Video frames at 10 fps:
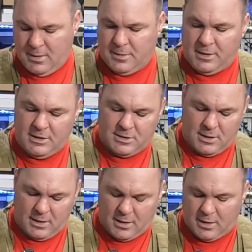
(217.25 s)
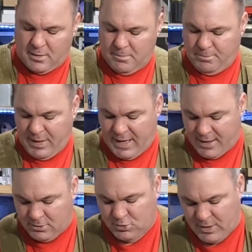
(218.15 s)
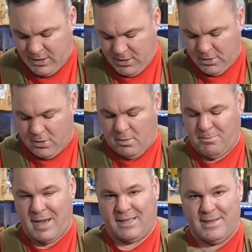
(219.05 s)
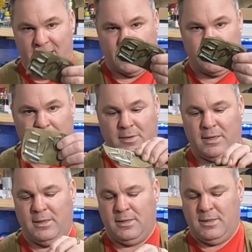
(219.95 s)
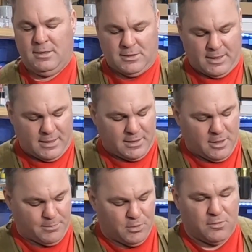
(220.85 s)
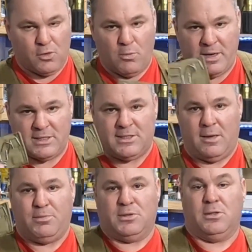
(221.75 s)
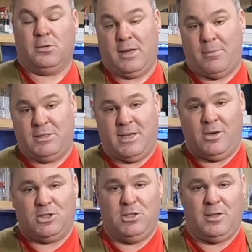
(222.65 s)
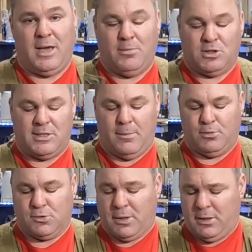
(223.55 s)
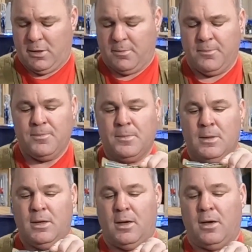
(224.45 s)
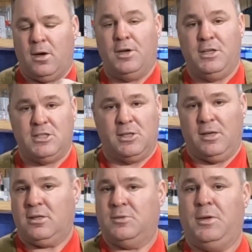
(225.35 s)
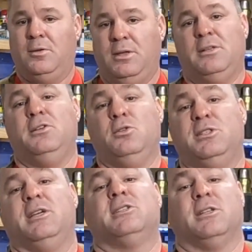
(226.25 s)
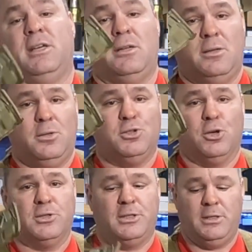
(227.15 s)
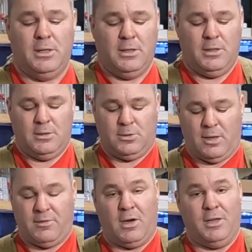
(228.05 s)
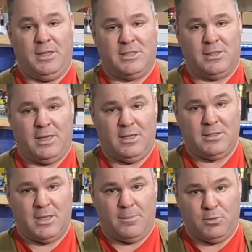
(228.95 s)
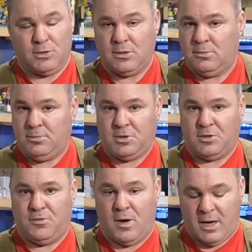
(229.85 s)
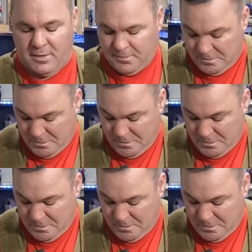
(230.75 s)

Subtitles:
these panels right here are magnetic, all right? So I got a couple of Romex staples here, non-metallic sheath cable staples right here. Uninsulated because we don't need to use the insulated in New Jersey. So I have the uninsulated staples, which is fine.